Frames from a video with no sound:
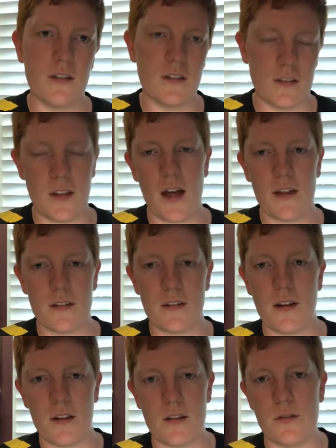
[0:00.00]
not
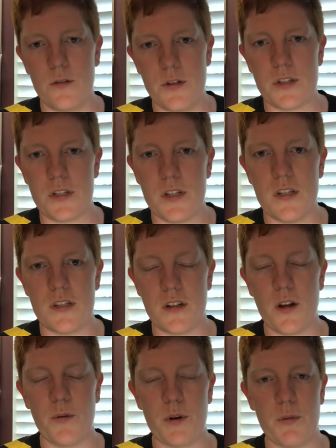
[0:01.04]
you just sneezed and I
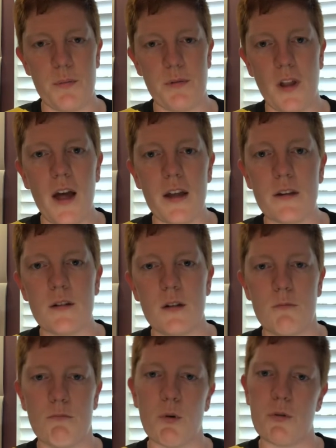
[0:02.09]
want to be polite,
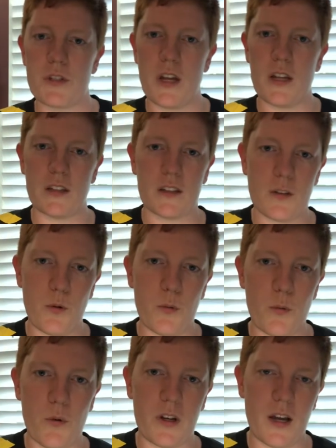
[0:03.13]
but we're saying, like, no,
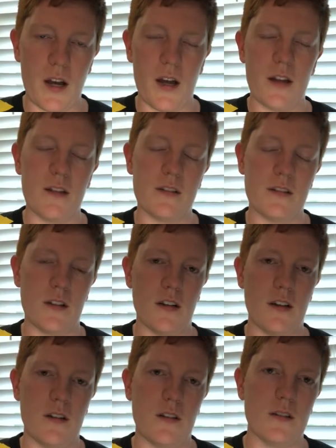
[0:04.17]
we want God
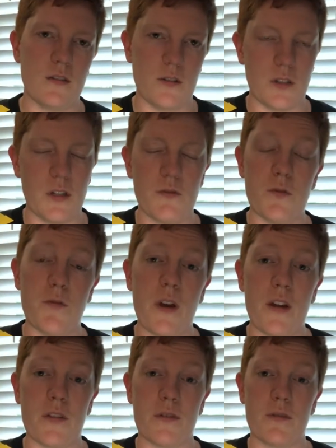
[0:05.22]
to give you
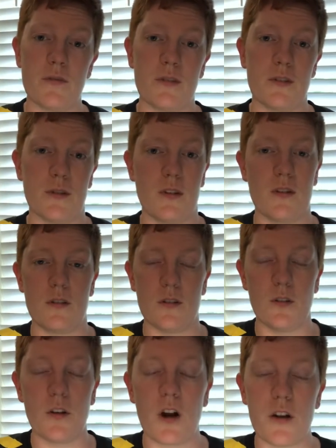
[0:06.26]
faith, to
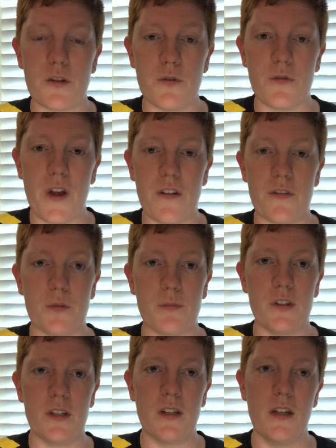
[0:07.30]
look on you favorably,